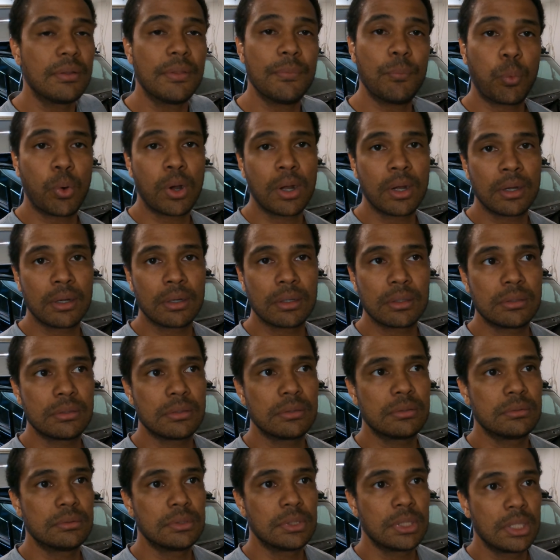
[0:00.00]
where
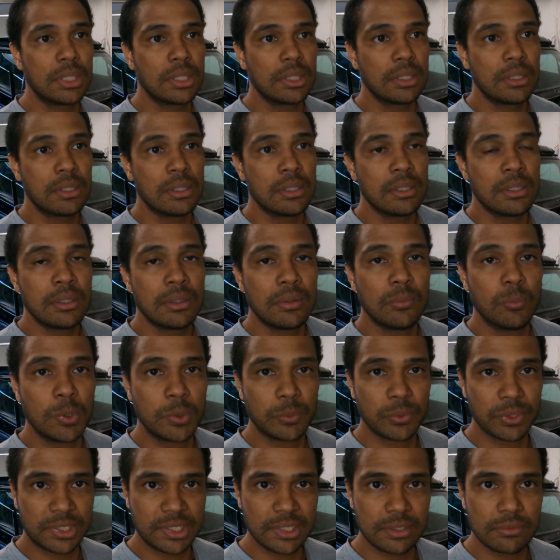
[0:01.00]
we
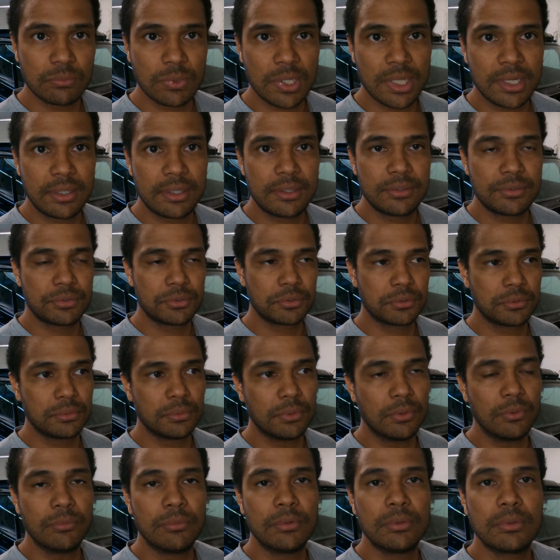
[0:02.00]
were getting ready
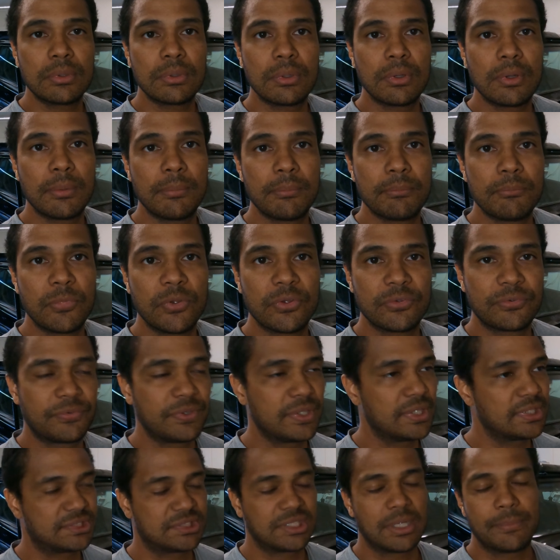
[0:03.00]
to
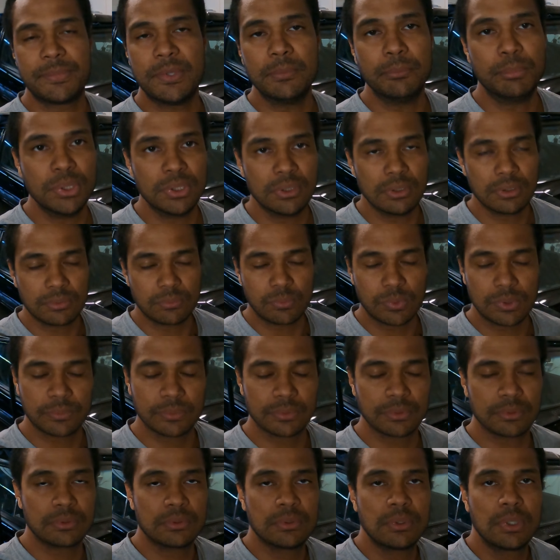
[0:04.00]
finish up the build, we
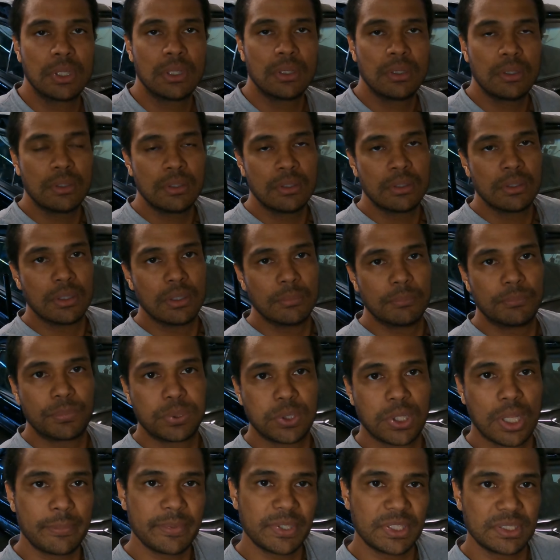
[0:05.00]
were
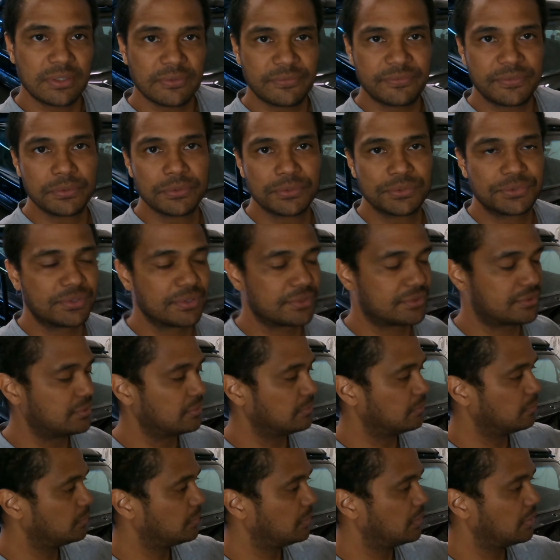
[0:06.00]
plumbing the fuel
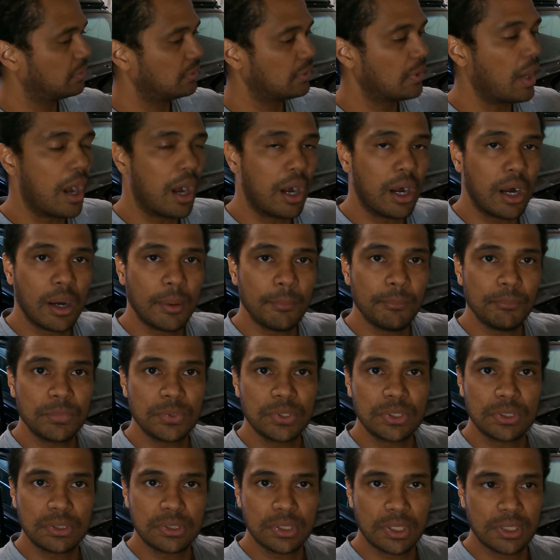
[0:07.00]
system,
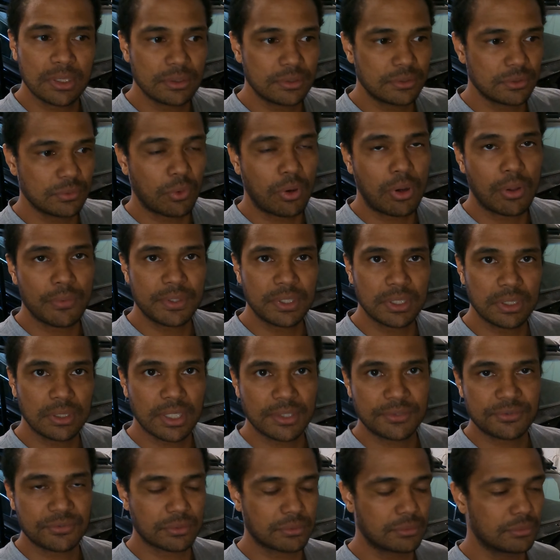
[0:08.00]
gonna do all the
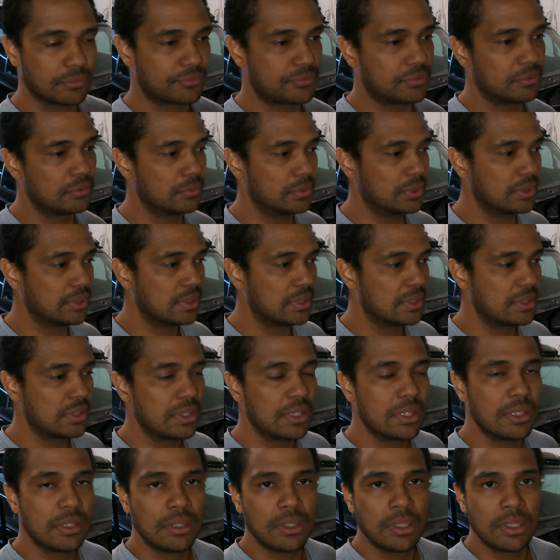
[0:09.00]
electrical to it,
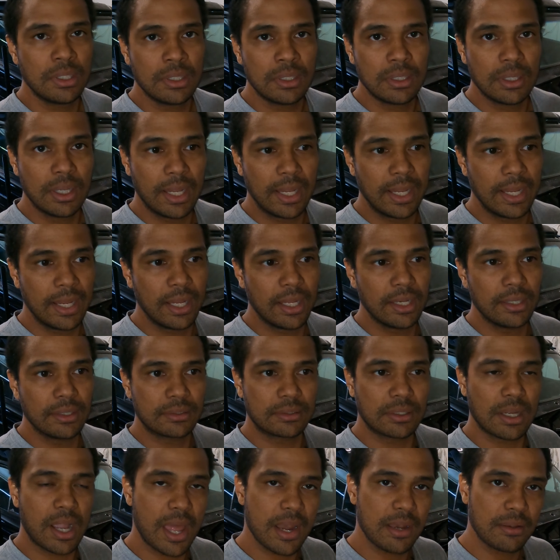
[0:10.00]
and
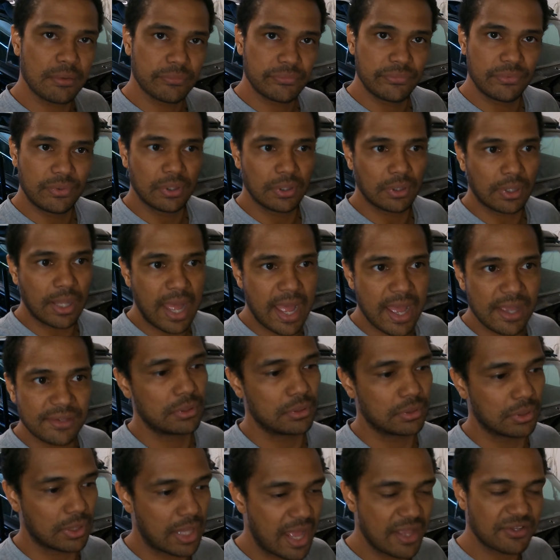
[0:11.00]
kind of the
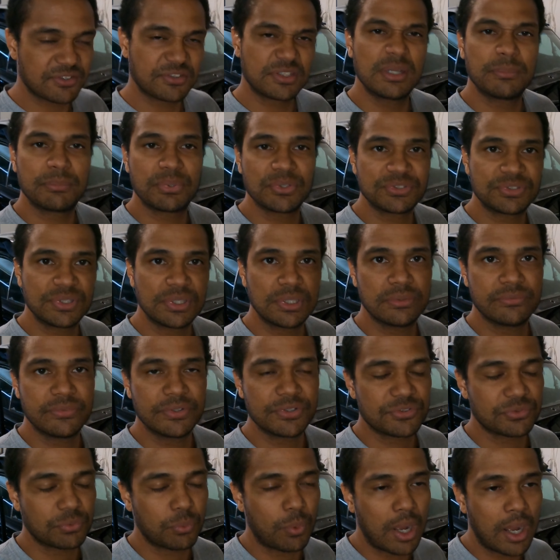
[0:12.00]
last 10% of the
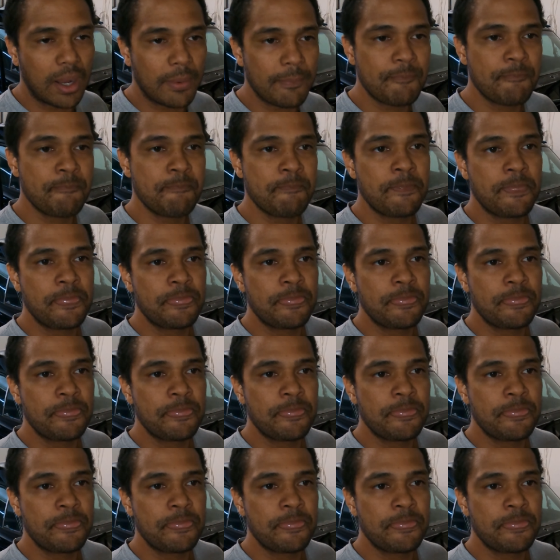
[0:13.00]
swap.